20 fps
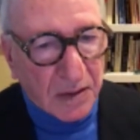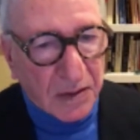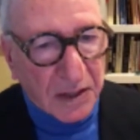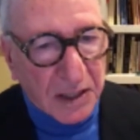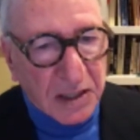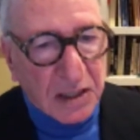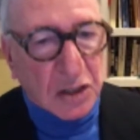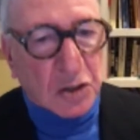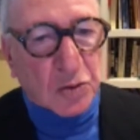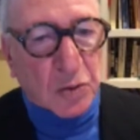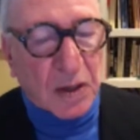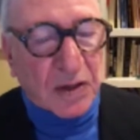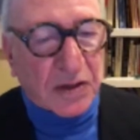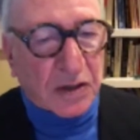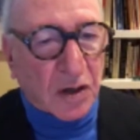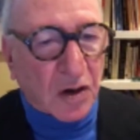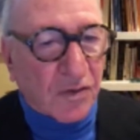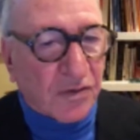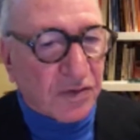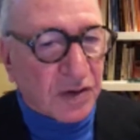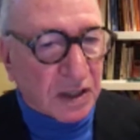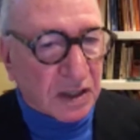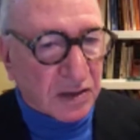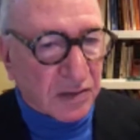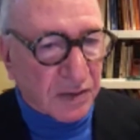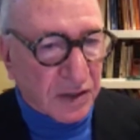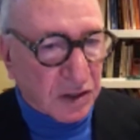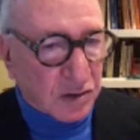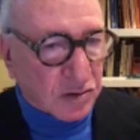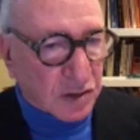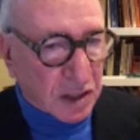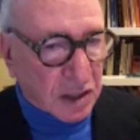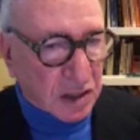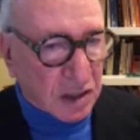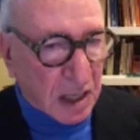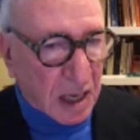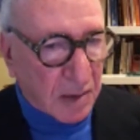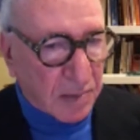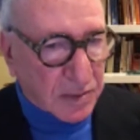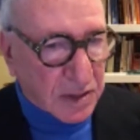This is where the conflict of
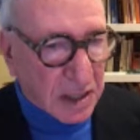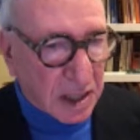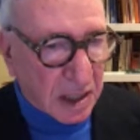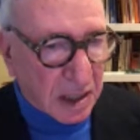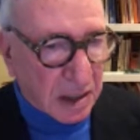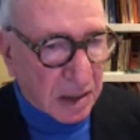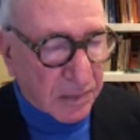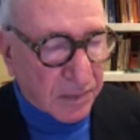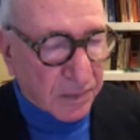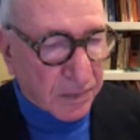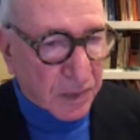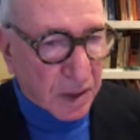interest comes in.